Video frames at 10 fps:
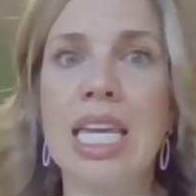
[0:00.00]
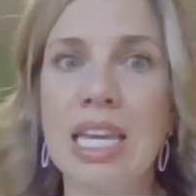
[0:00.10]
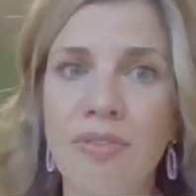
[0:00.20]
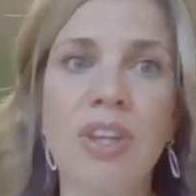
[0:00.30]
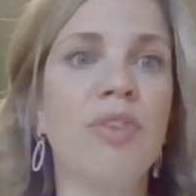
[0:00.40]

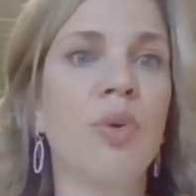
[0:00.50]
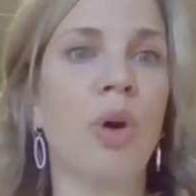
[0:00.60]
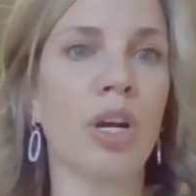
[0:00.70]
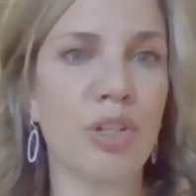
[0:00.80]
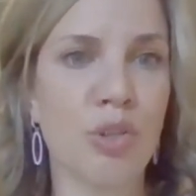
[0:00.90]
even if you
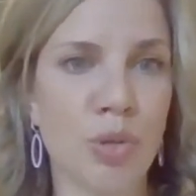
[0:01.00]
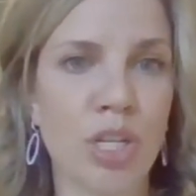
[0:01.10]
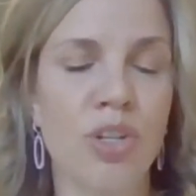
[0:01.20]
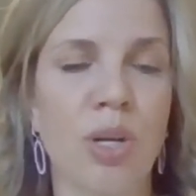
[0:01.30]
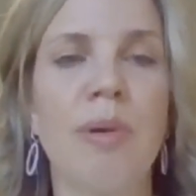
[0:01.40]
are a
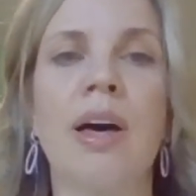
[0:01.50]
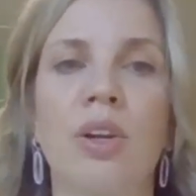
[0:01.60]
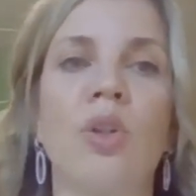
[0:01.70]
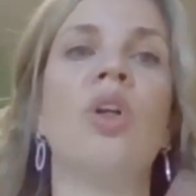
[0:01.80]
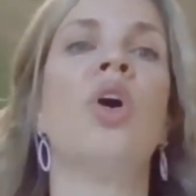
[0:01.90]
traditional
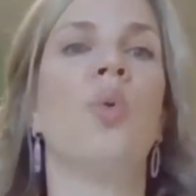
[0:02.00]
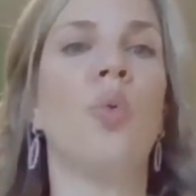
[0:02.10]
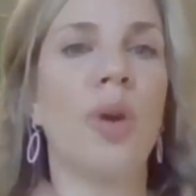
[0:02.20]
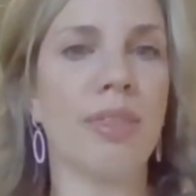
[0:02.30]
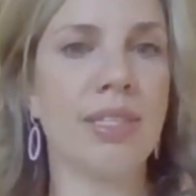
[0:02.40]
model
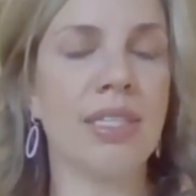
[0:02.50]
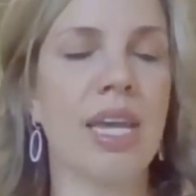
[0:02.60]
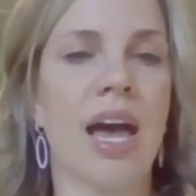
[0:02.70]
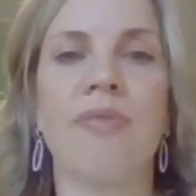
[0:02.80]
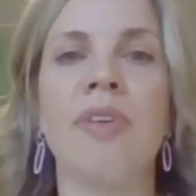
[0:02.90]
with
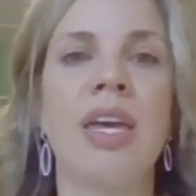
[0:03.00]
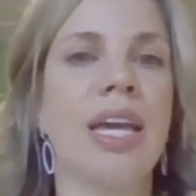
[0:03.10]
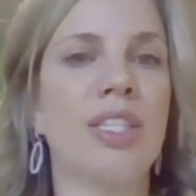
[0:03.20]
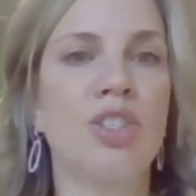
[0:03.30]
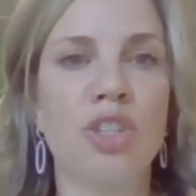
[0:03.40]
staff.
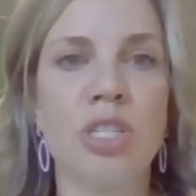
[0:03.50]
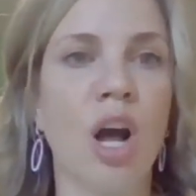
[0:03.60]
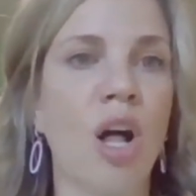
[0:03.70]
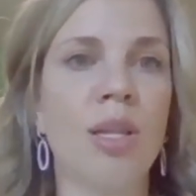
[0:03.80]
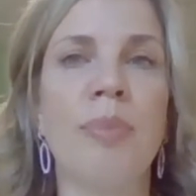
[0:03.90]
It's just
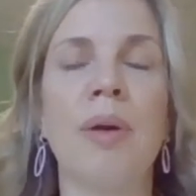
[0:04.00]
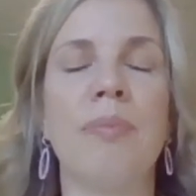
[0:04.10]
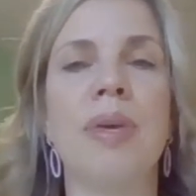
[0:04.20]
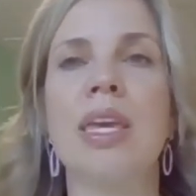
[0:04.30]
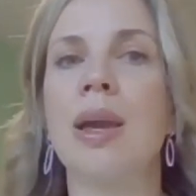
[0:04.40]
all about
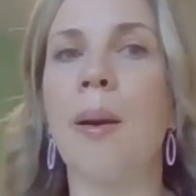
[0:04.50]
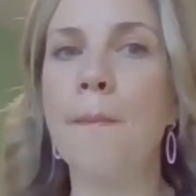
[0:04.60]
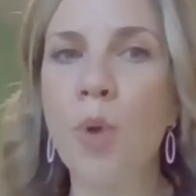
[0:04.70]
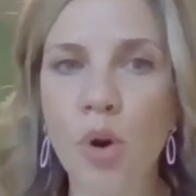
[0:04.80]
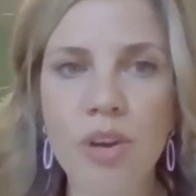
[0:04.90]
being
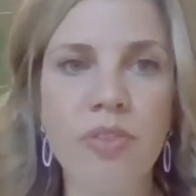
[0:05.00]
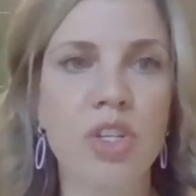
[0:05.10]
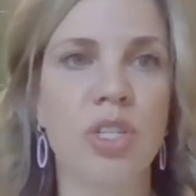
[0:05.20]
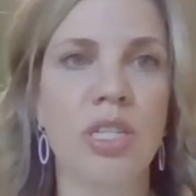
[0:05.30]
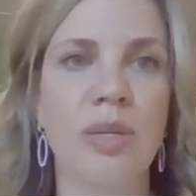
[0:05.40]
more
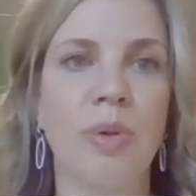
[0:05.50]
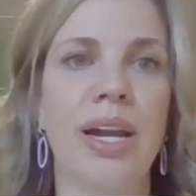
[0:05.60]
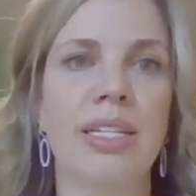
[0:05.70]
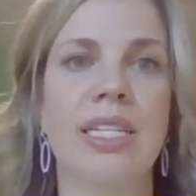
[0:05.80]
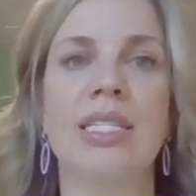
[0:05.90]
efficient in
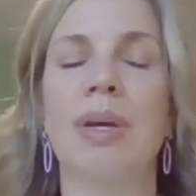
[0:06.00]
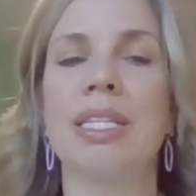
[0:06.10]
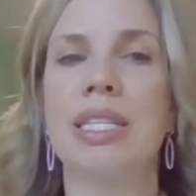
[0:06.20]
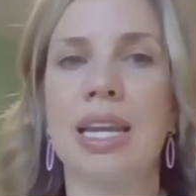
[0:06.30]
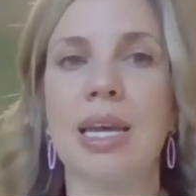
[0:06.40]
practice by
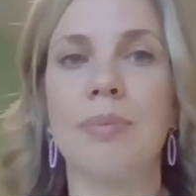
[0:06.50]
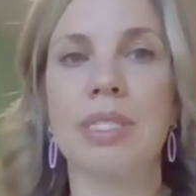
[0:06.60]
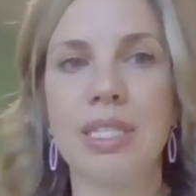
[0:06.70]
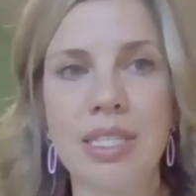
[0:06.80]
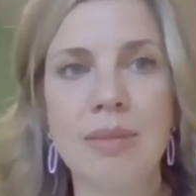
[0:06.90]
setting up
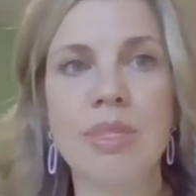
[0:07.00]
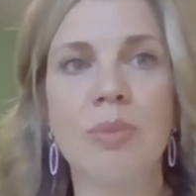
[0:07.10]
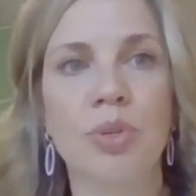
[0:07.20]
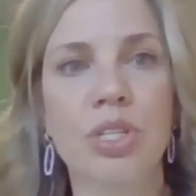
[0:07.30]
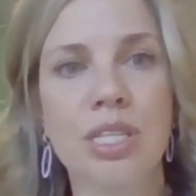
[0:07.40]
systems
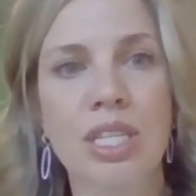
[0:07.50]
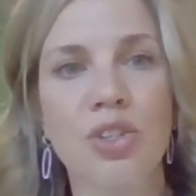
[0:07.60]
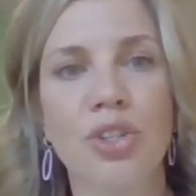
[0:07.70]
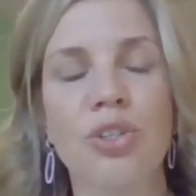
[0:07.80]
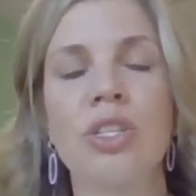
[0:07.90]
and
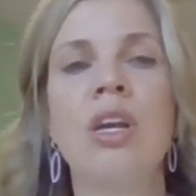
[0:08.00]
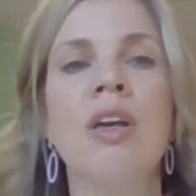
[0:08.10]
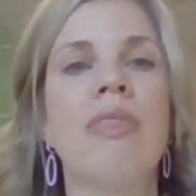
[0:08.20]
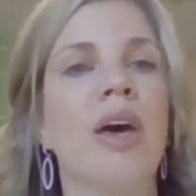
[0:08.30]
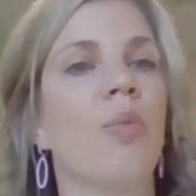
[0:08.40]
procedures
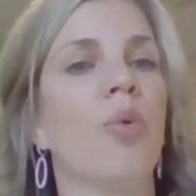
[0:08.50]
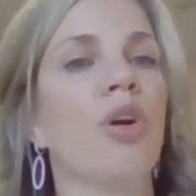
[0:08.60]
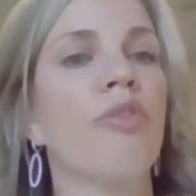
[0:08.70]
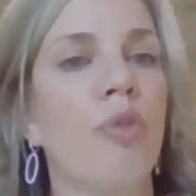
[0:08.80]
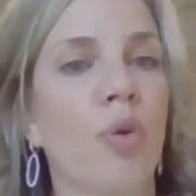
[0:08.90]
that
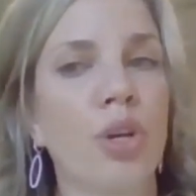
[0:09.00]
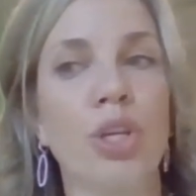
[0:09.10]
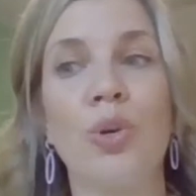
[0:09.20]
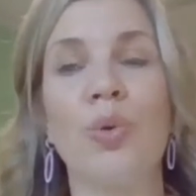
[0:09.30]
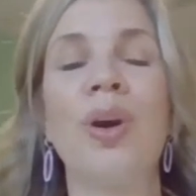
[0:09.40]
work for
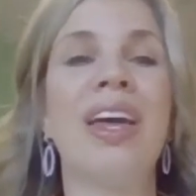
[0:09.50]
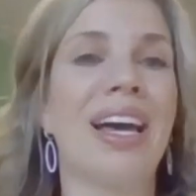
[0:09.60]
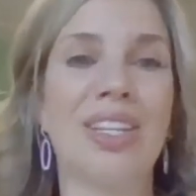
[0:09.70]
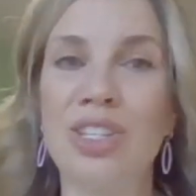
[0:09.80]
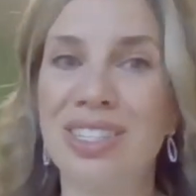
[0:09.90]
you
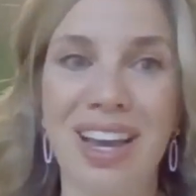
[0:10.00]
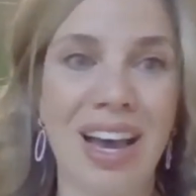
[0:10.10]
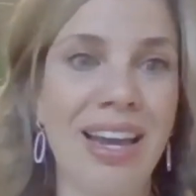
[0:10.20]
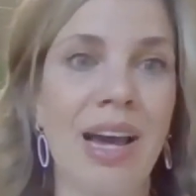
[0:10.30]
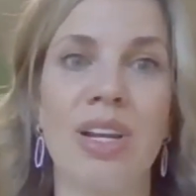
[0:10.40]
and just
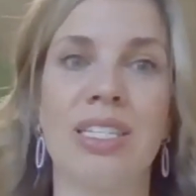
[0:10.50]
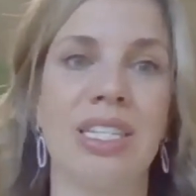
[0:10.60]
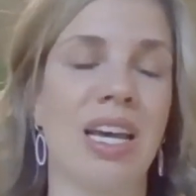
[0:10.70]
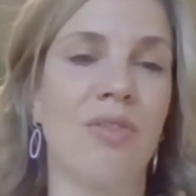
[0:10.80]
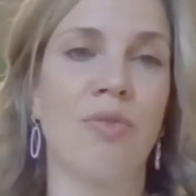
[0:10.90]
cut out a
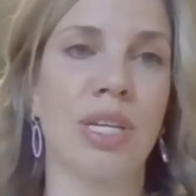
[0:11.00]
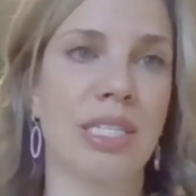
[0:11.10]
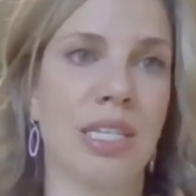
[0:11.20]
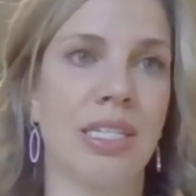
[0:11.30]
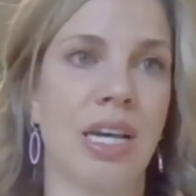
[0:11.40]
ton of
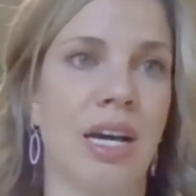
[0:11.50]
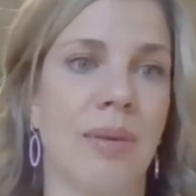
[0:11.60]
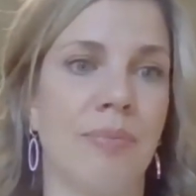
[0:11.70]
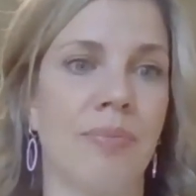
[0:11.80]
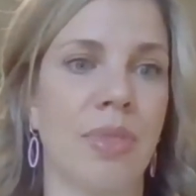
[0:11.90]
wasted
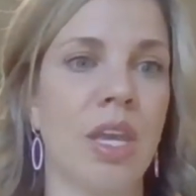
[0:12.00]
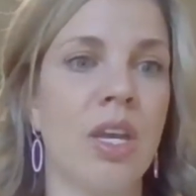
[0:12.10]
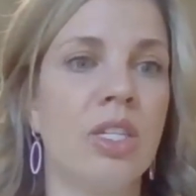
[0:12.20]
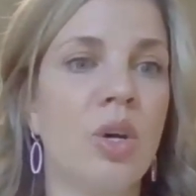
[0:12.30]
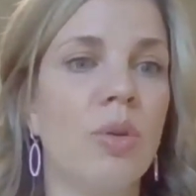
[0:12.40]
time.
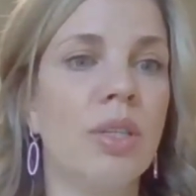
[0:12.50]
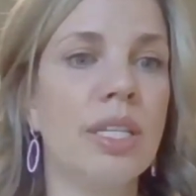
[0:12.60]
So